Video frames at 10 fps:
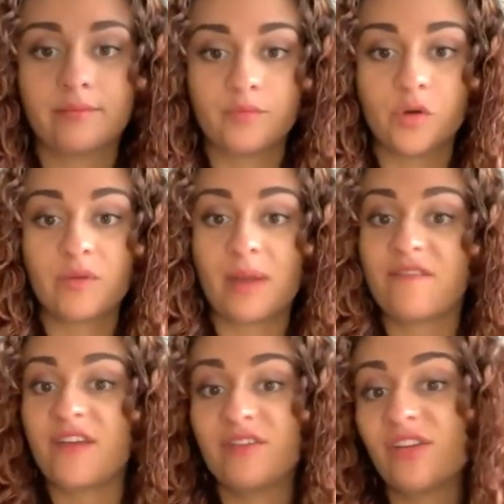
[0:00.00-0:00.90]
One of my
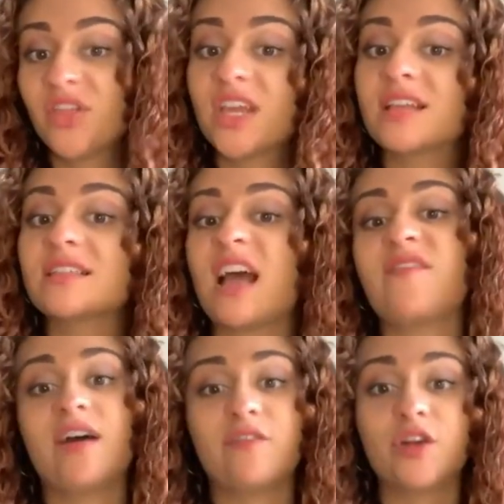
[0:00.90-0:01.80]
favorite things I've
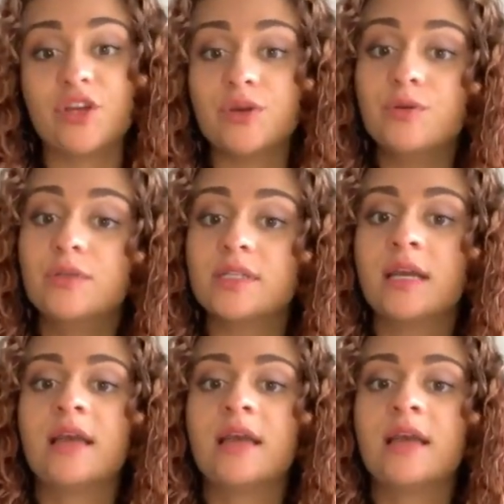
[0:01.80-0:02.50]
ever used.